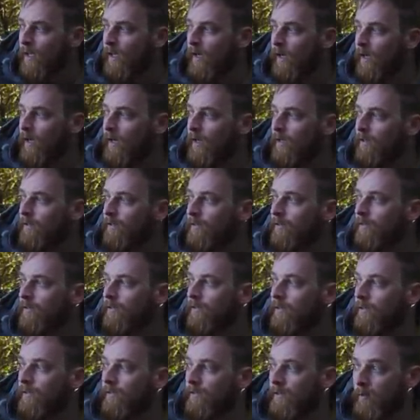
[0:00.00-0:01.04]
and
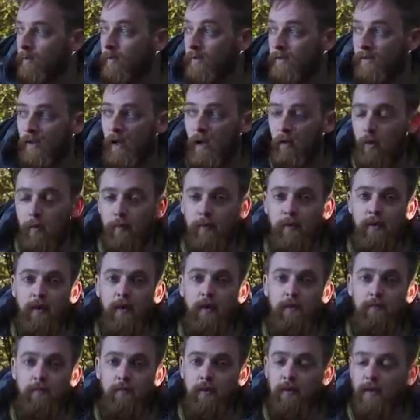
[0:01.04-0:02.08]
similar to how I put the
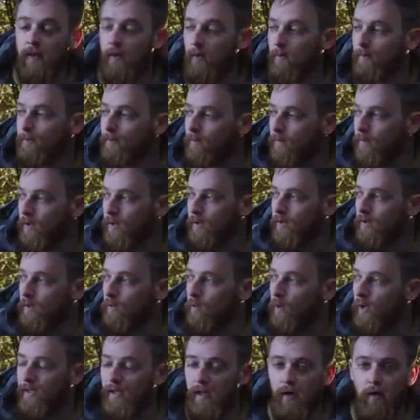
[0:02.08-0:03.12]
left rod out, I did
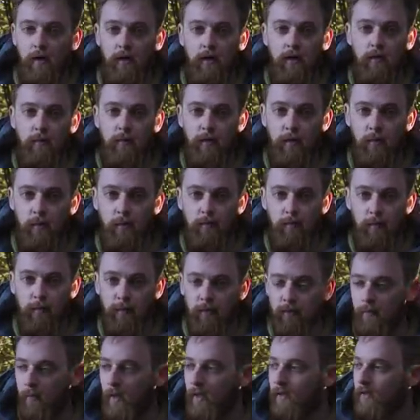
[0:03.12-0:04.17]
wade out a little bit with the
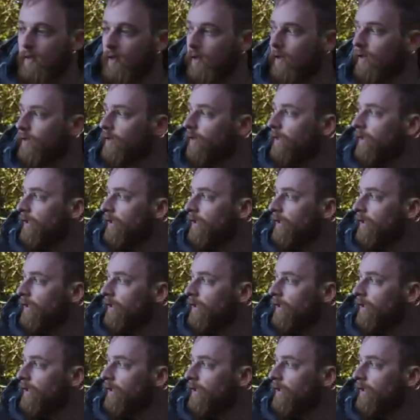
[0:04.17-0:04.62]
Bushwhacker,